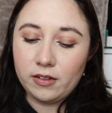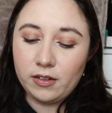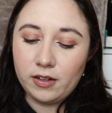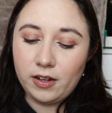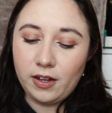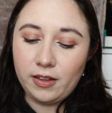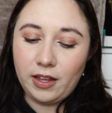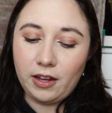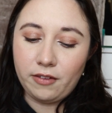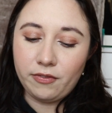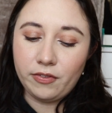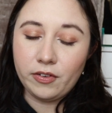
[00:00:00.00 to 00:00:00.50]

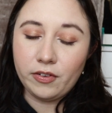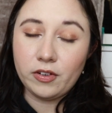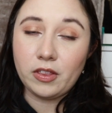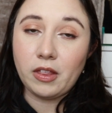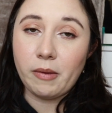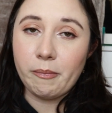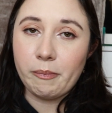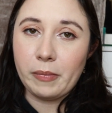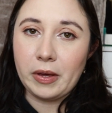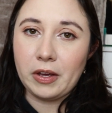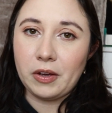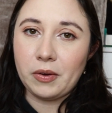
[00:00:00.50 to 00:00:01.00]
I think for the
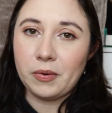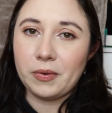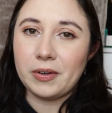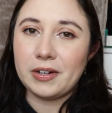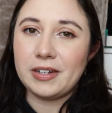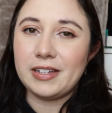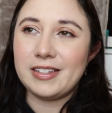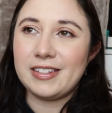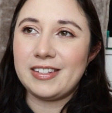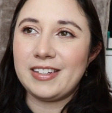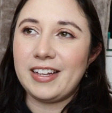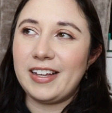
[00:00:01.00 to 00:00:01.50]
big one
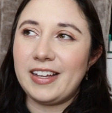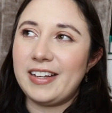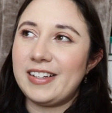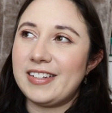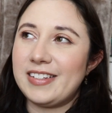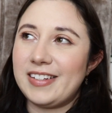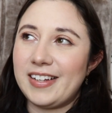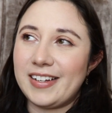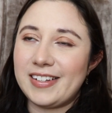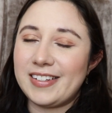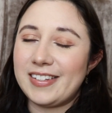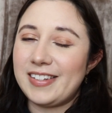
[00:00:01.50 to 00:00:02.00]
it's like
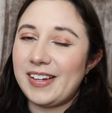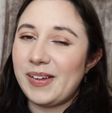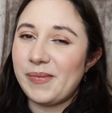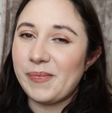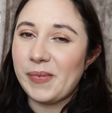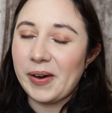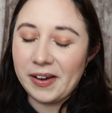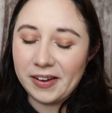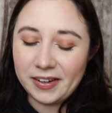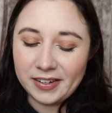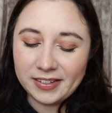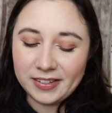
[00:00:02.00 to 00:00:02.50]
60
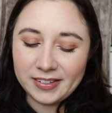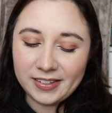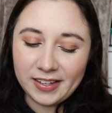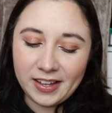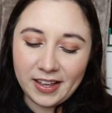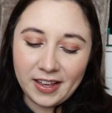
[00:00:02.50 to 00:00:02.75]
bucks,